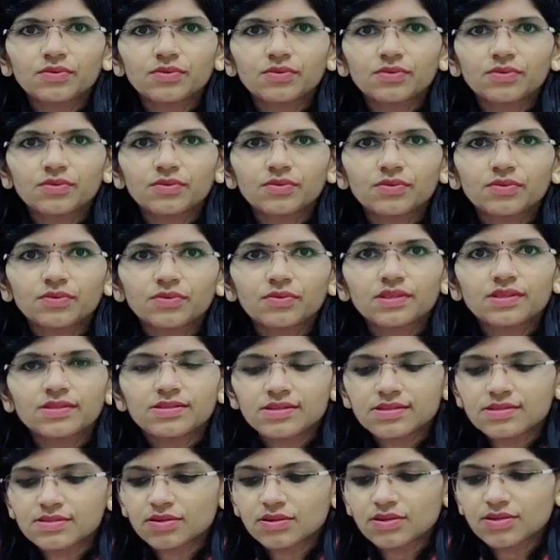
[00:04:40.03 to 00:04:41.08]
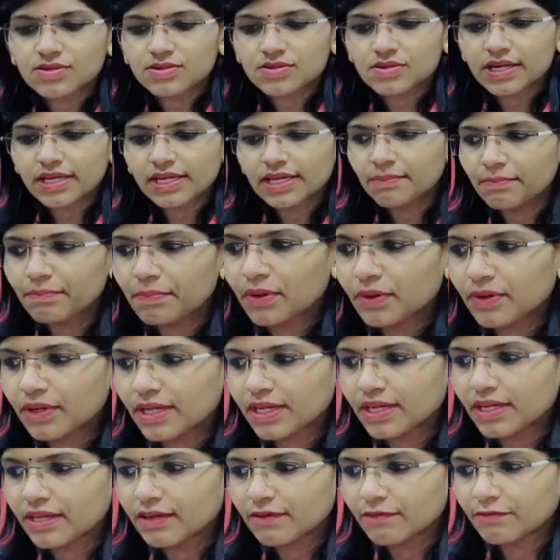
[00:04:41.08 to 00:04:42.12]
there. So this is also an
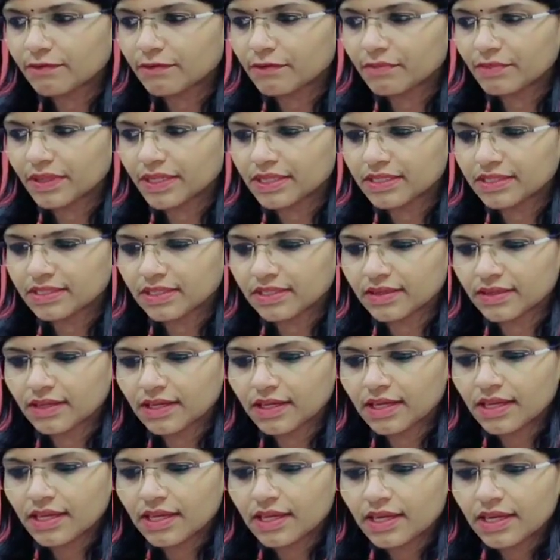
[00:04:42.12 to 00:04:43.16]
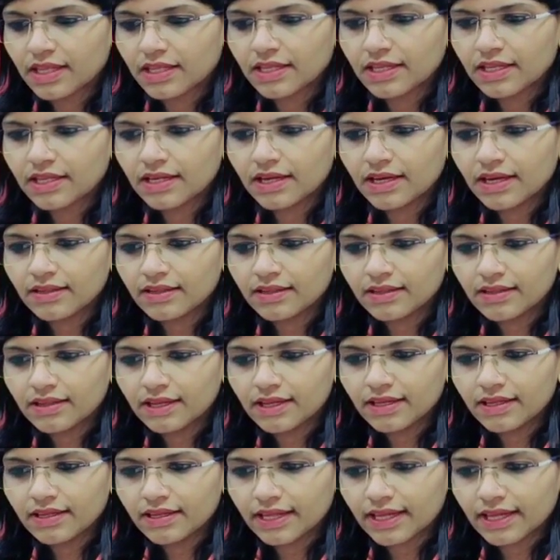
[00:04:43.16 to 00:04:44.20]
important information. Then other
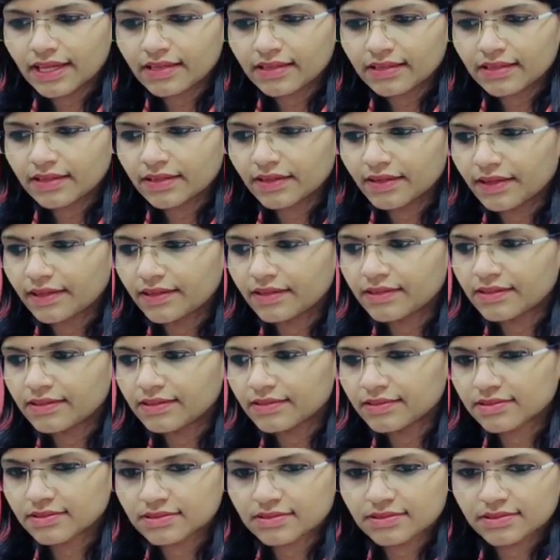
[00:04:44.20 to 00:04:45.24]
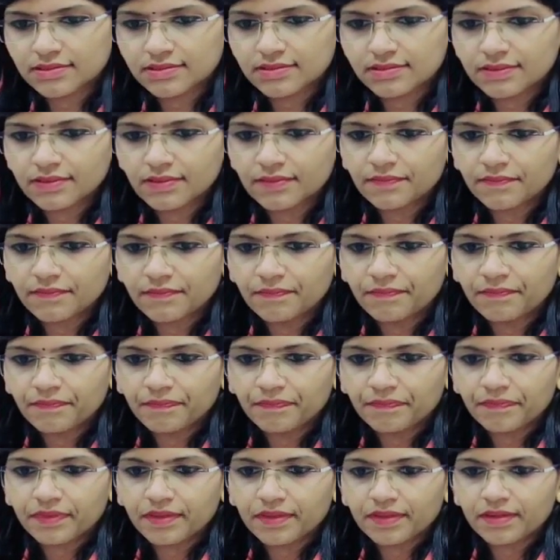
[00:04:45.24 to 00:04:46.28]
than that, in this
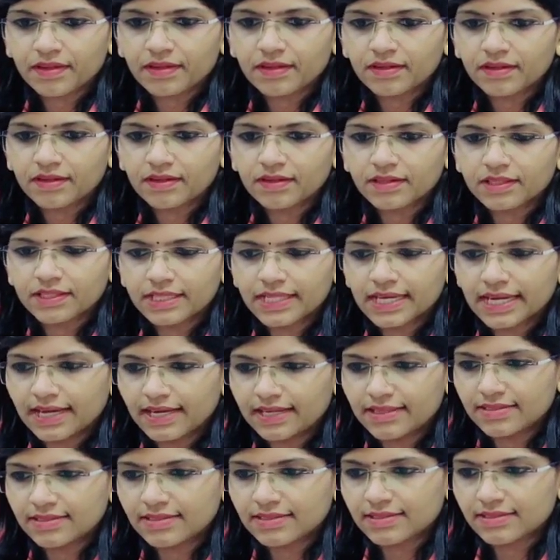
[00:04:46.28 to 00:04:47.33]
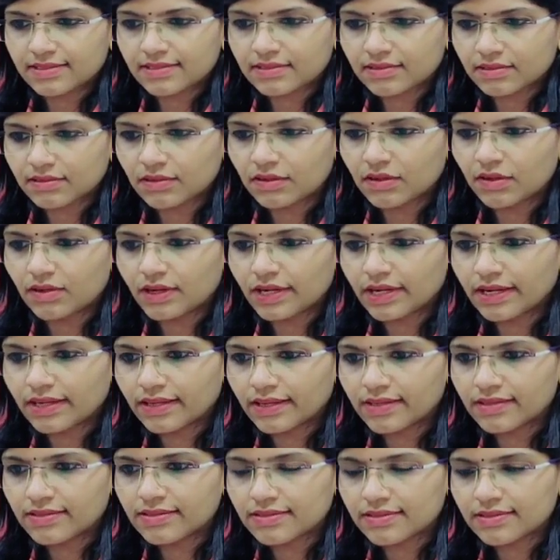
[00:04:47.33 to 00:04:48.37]
task or
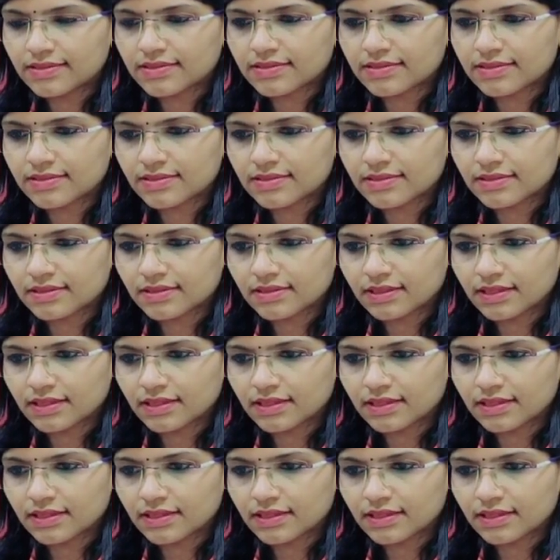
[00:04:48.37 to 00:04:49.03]
in this